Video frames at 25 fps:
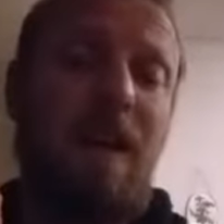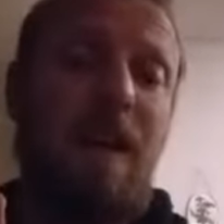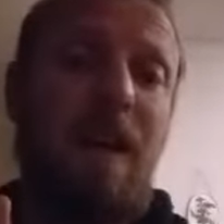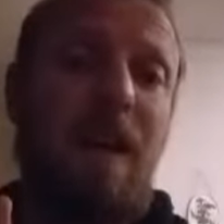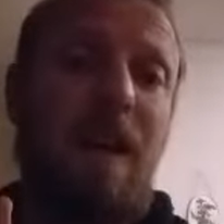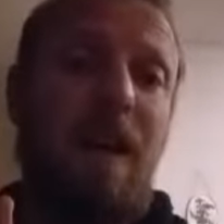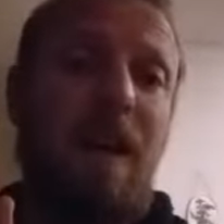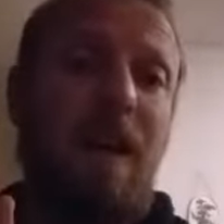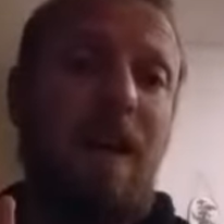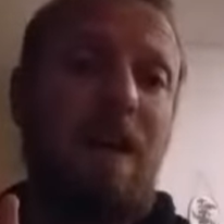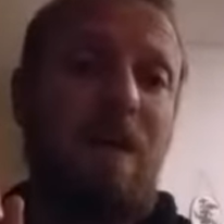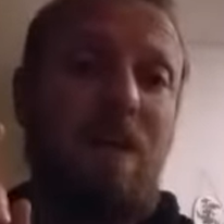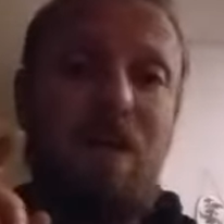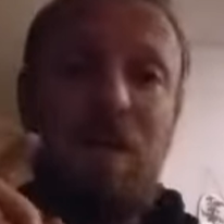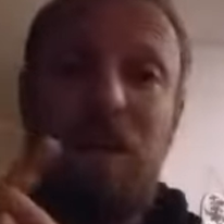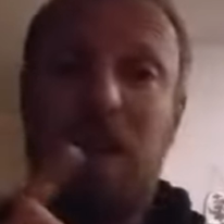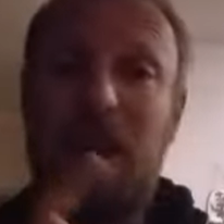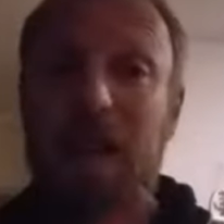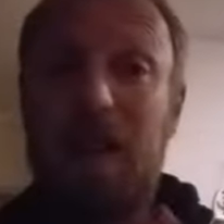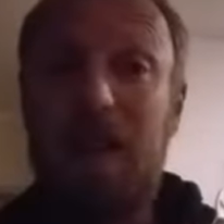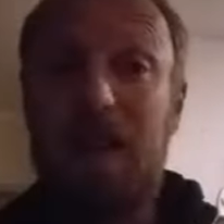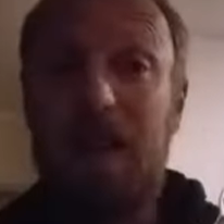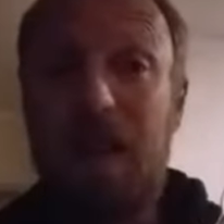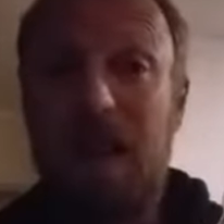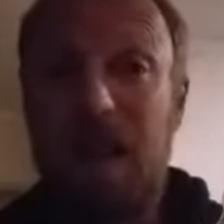to
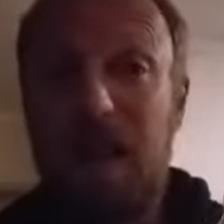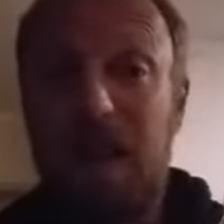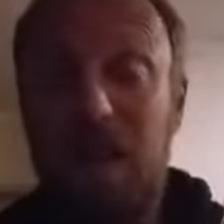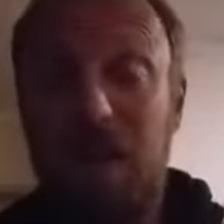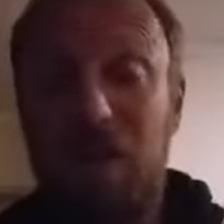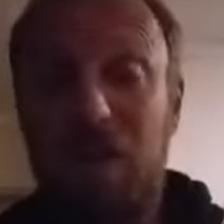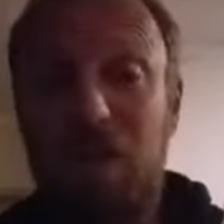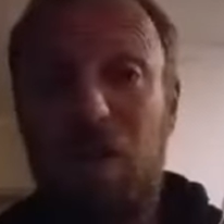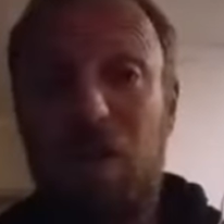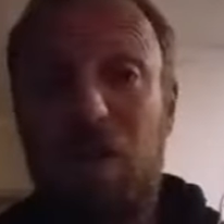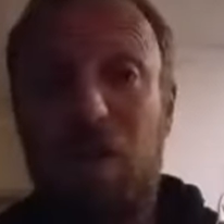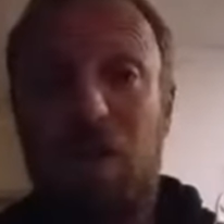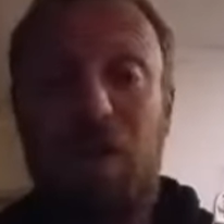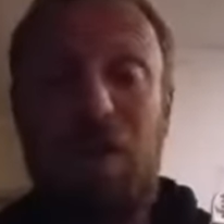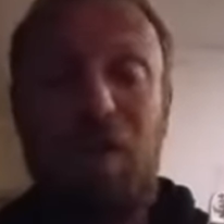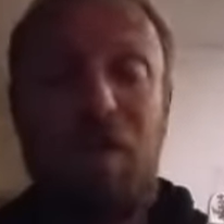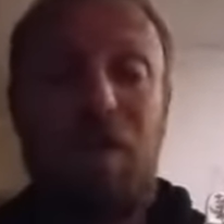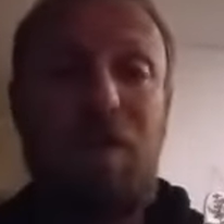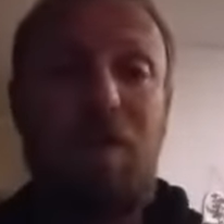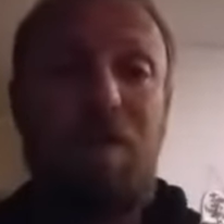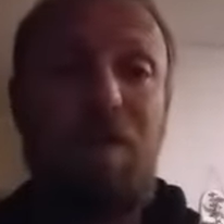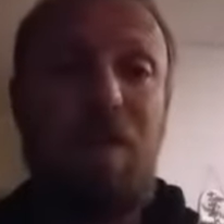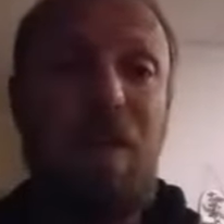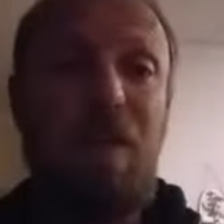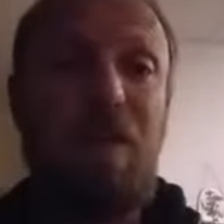take the edge off,
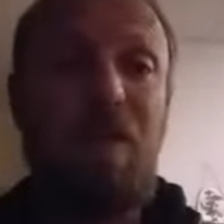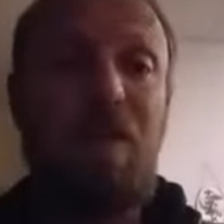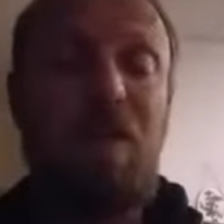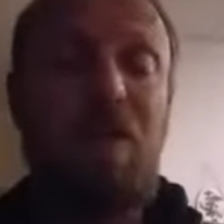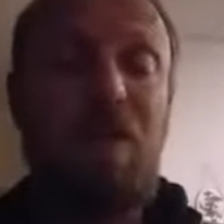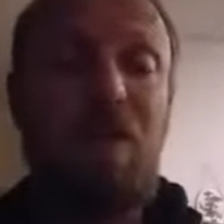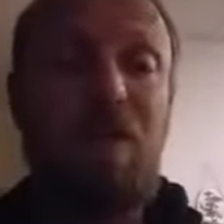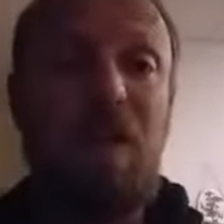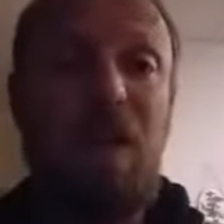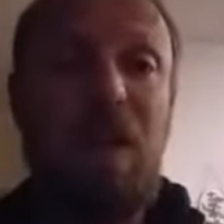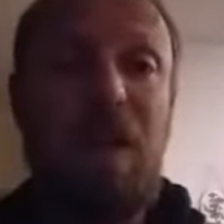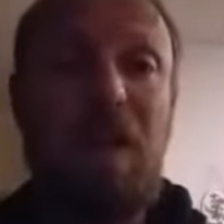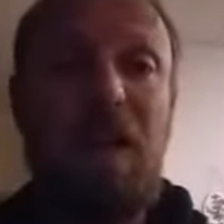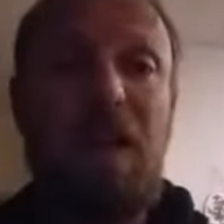because